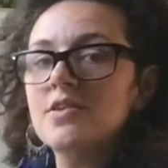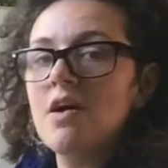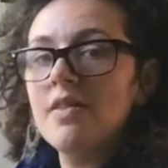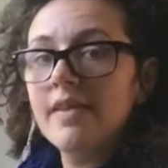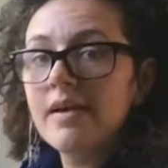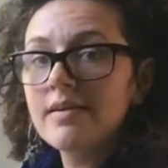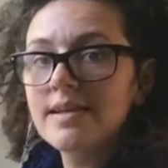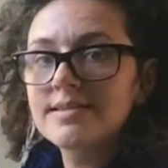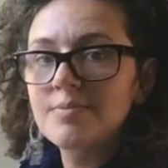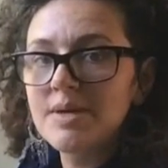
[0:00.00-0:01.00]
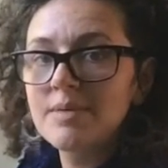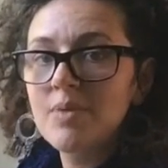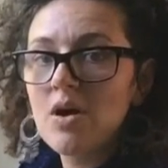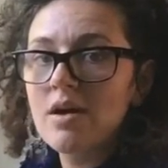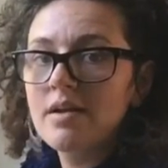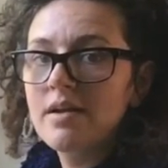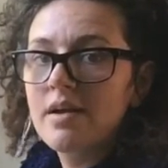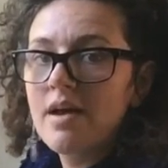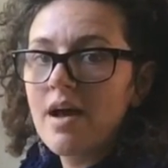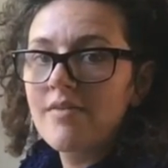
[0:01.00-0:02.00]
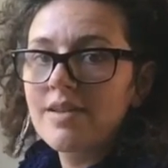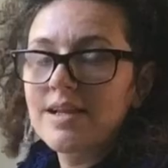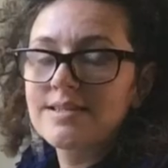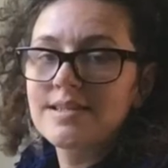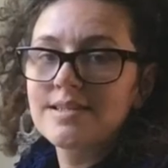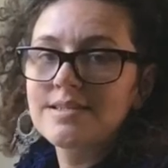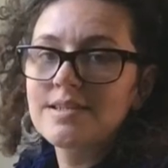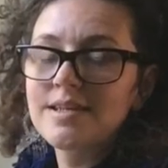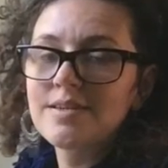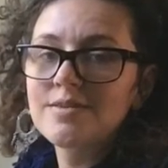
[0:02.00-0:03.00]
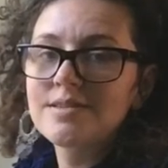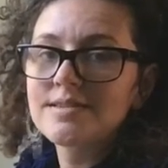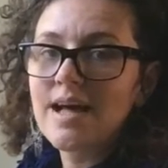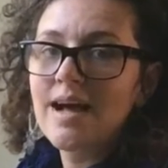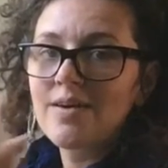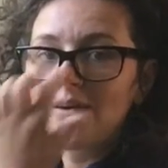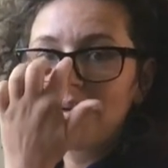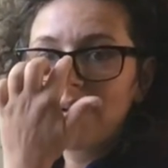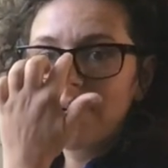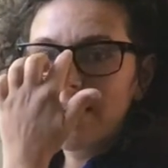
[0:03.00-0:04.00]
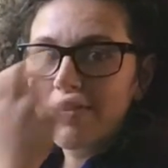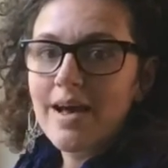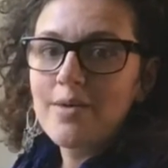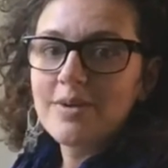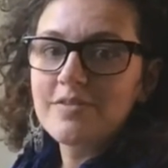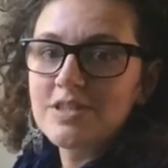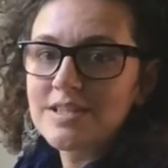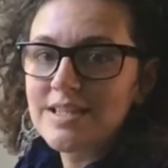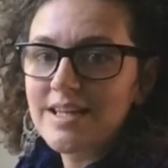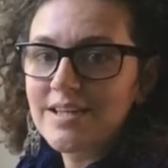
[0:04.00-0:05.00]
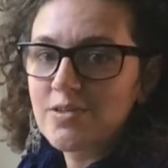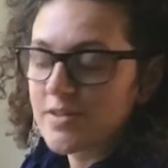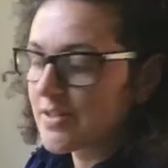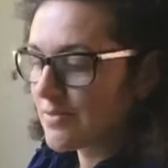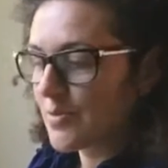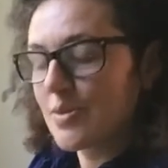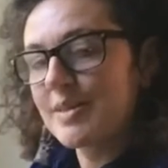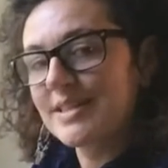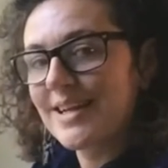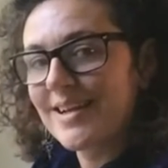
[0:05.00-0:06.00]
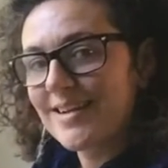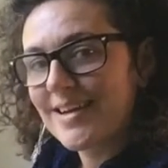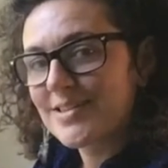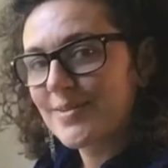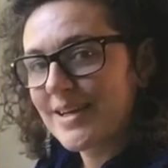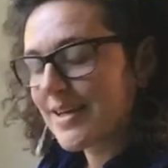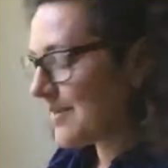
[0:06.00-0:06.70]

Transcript: are on there, and that's a big part of the lesson, is to include the style that we've just studied, or that you will be studying next week.